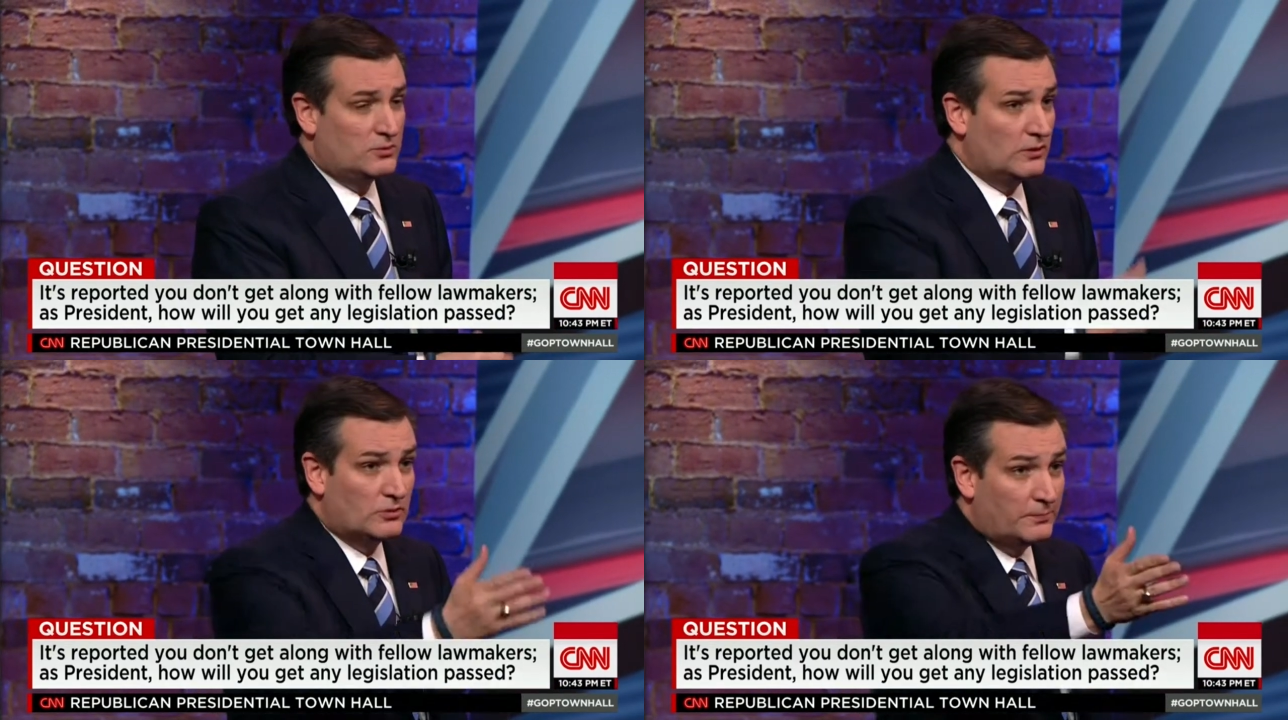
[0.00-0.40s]

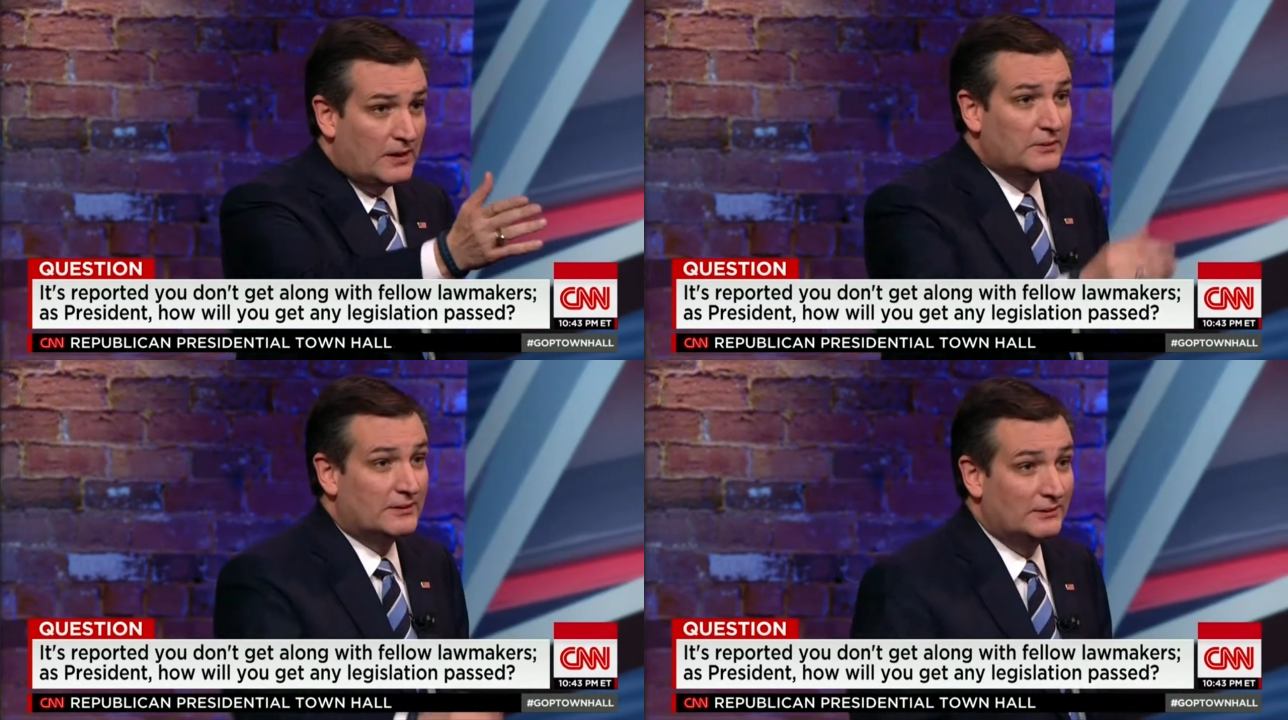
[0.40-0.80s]
What
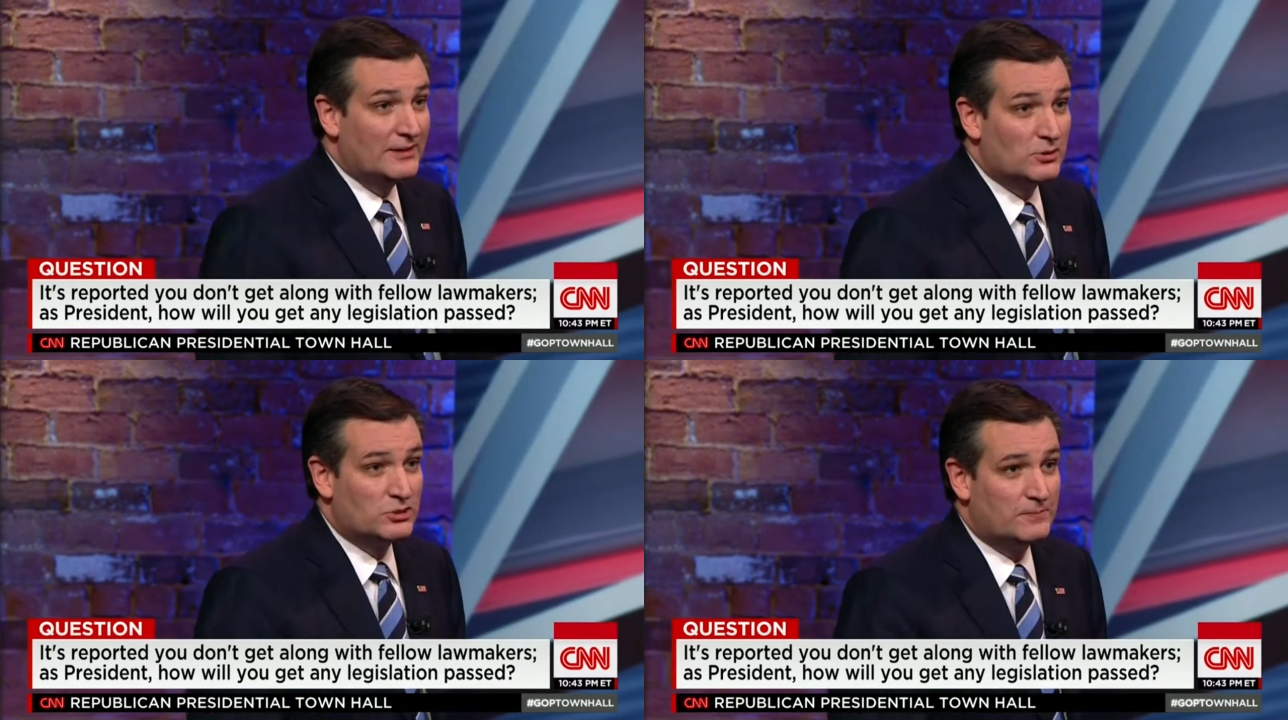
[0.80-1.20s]
Republican
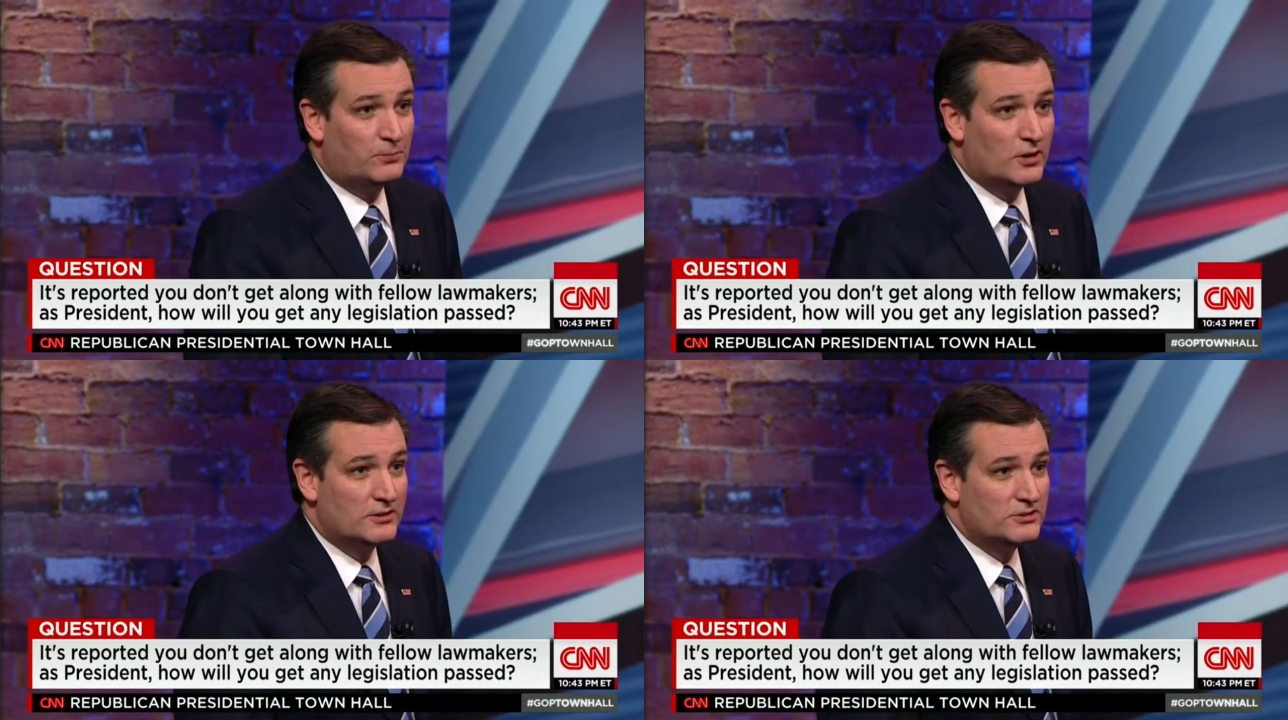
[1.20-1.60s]
leadership
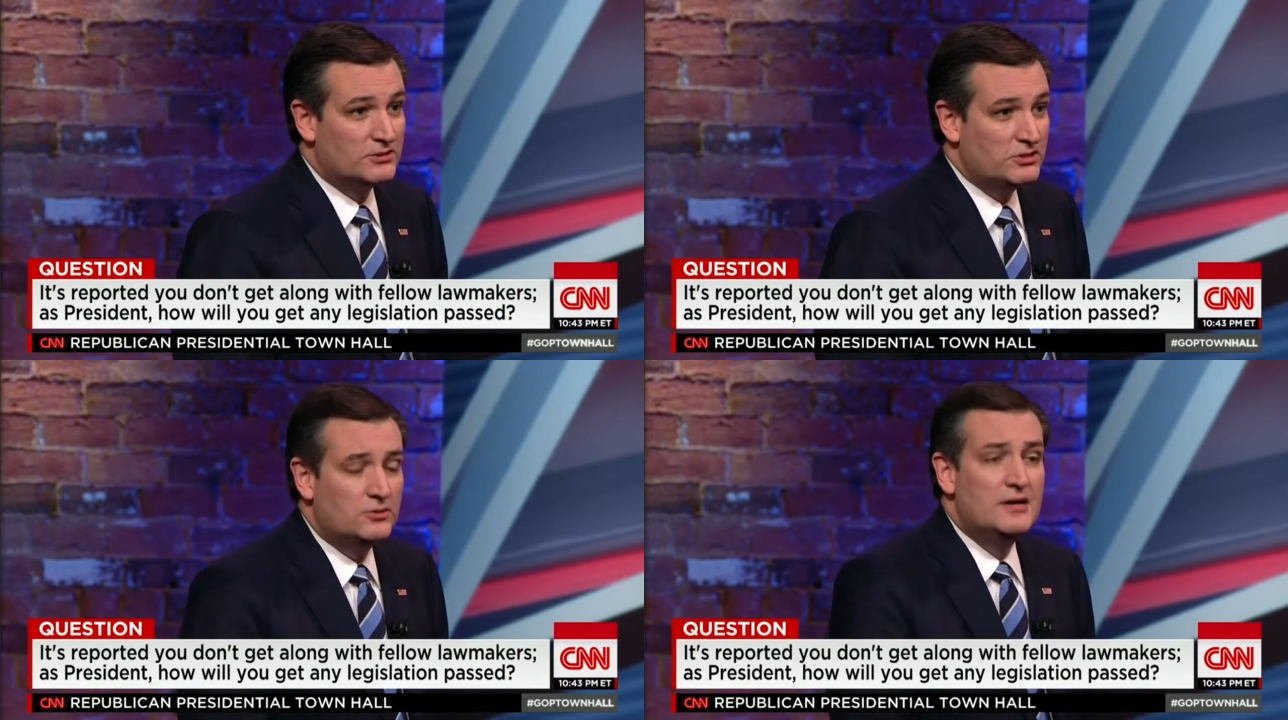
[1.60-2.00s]
wanted to
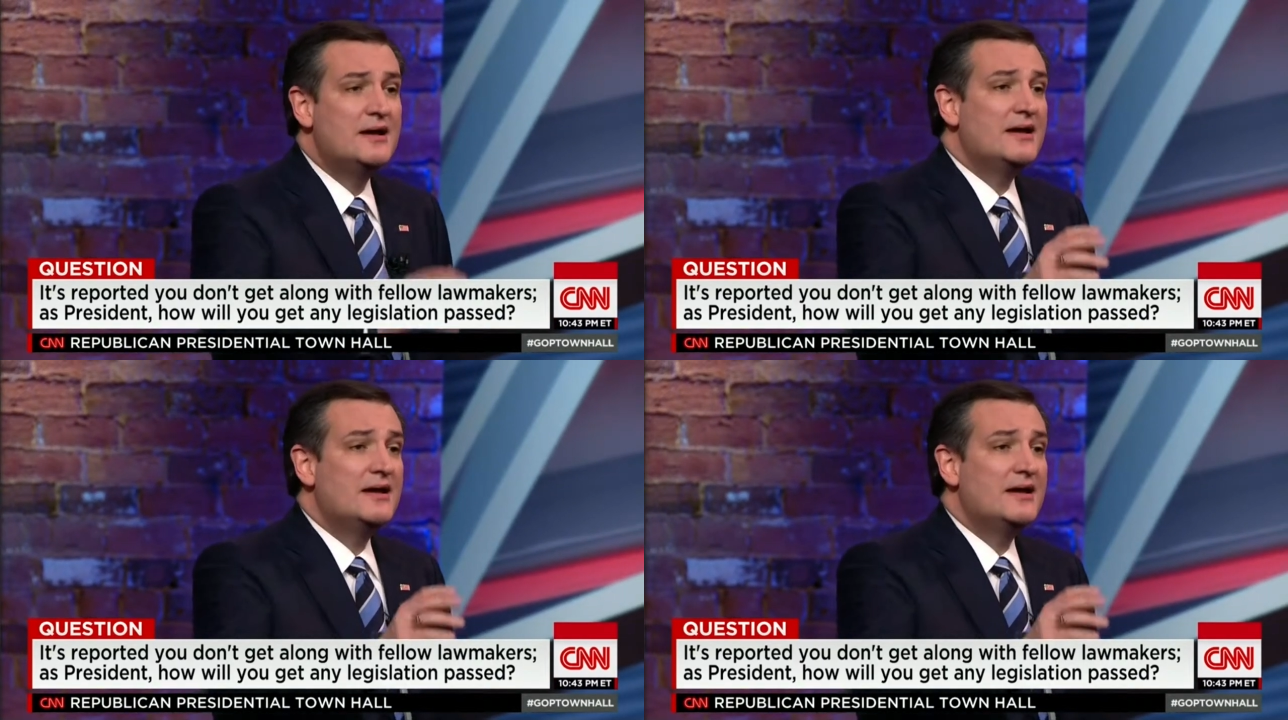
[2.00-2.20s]
do